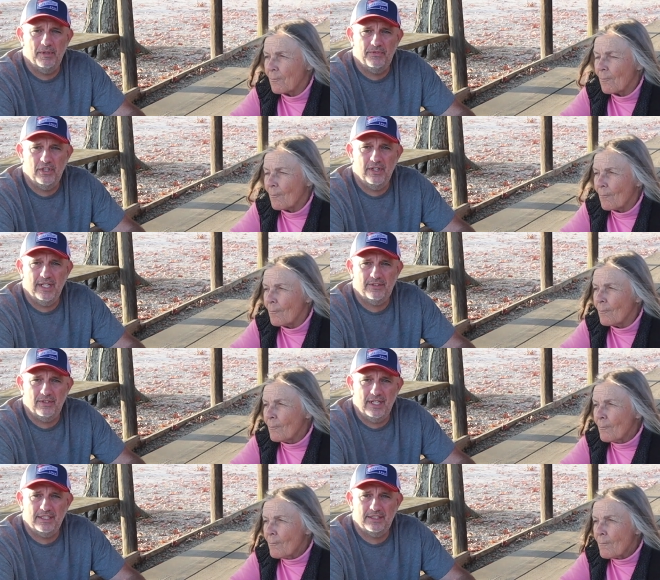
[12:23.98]
Speaker 1: If you're
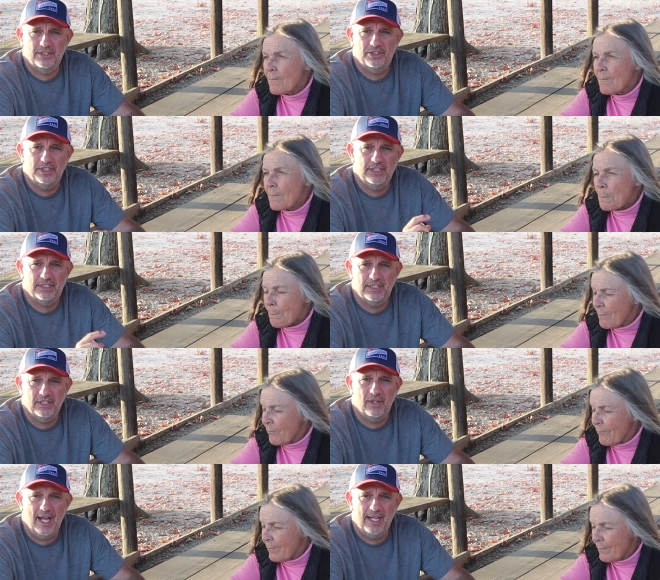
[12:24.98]
interested, she
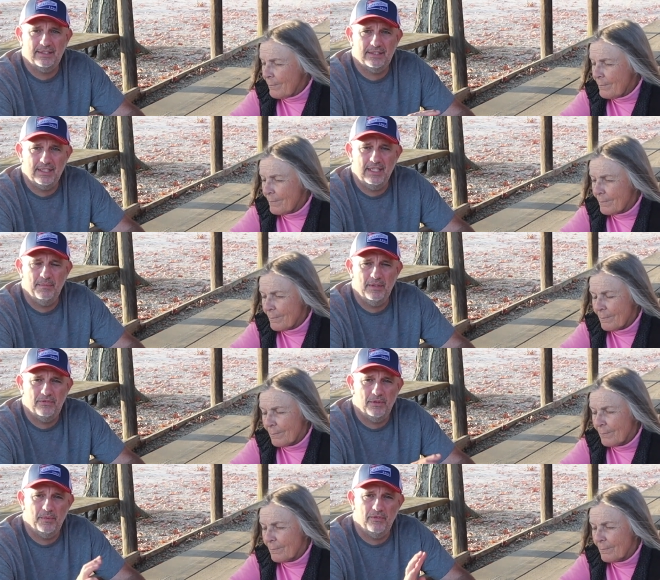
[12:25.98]
still has
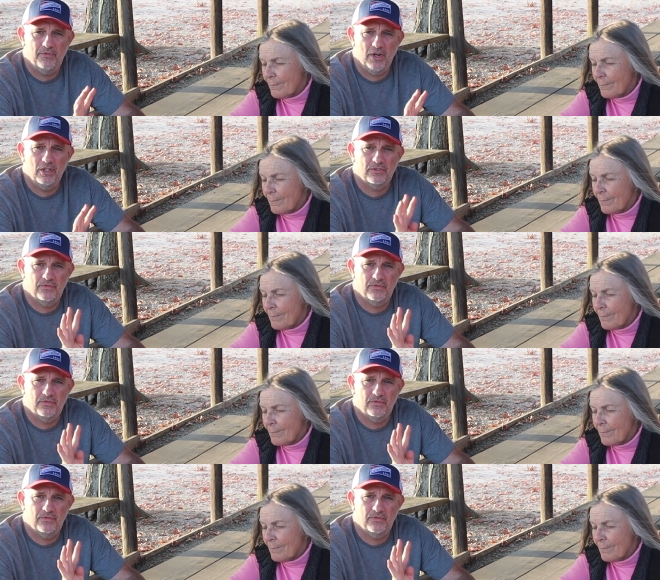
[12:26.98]
semen from the first